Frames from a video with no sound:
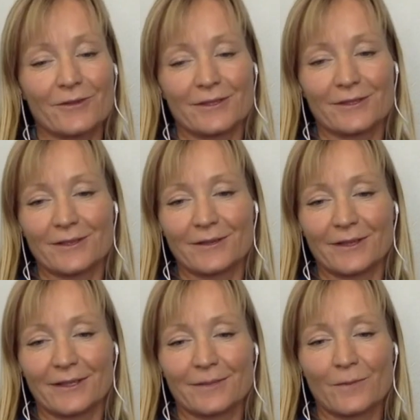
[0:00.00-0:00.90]
Or do you
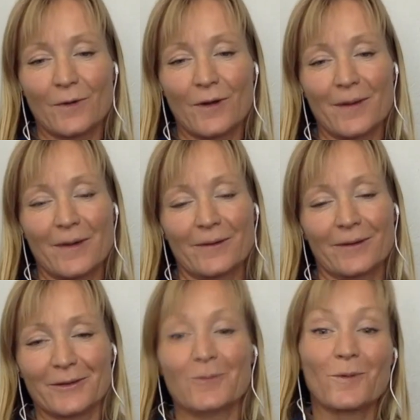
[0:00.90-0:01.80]
think it's more about
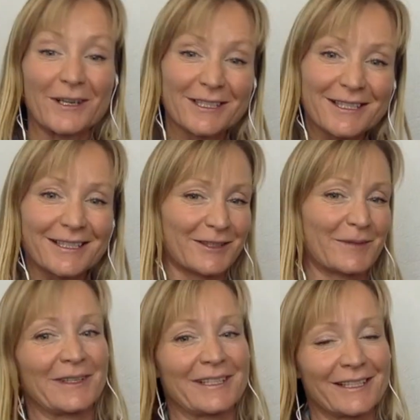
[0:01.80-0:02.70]
not wanting
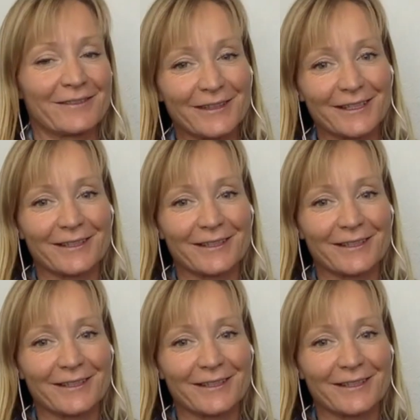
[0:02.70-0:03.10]
to believe?